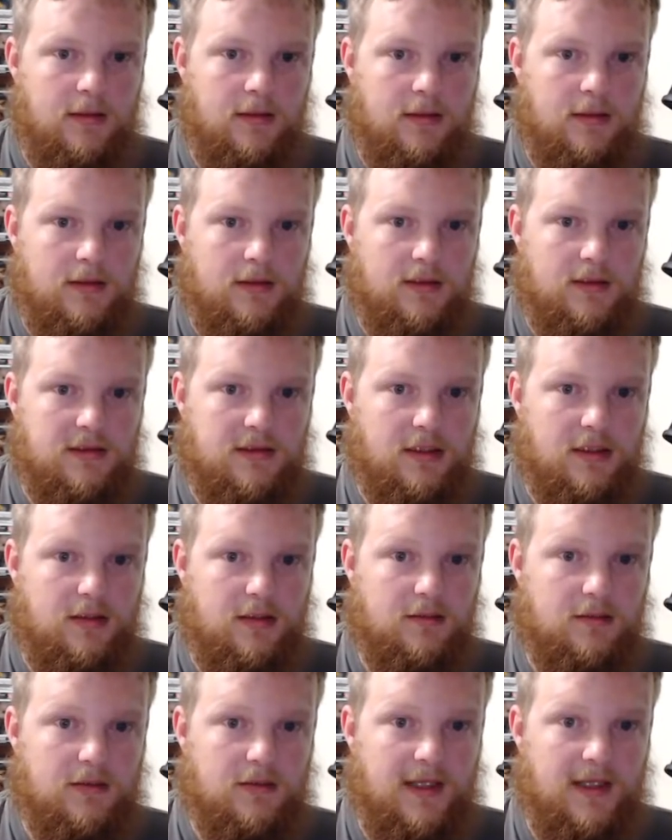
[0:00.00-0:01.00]
So
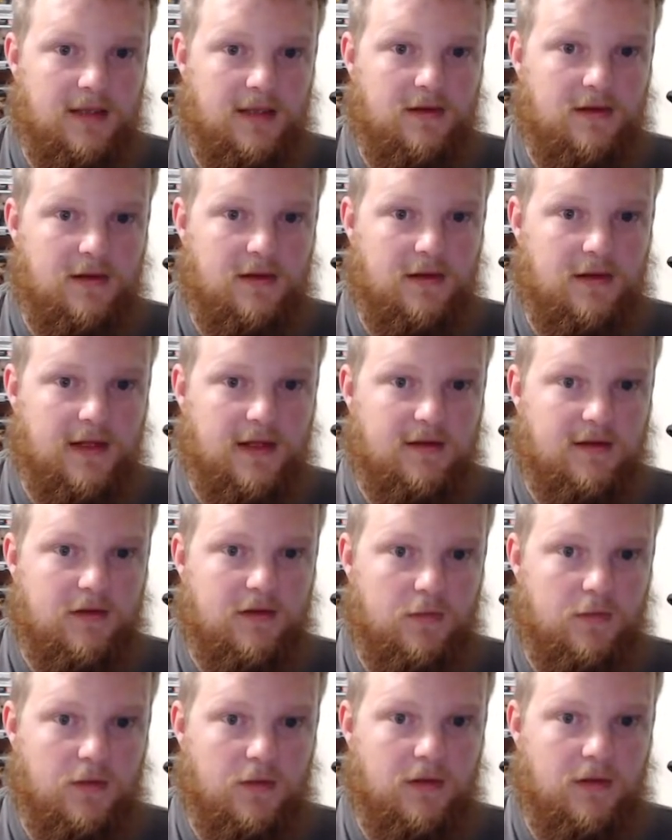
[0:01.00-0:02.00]
that's the
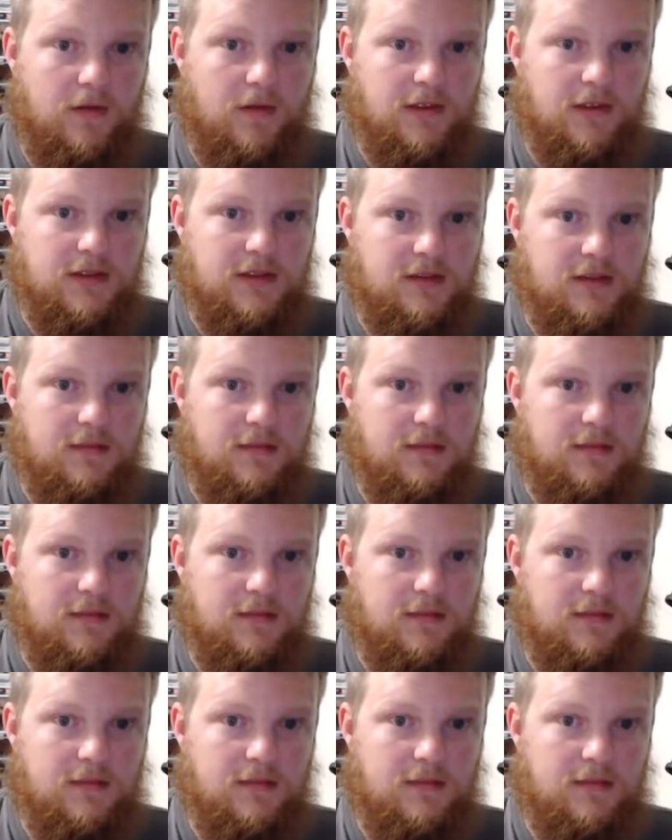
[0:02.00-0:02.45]
real issue.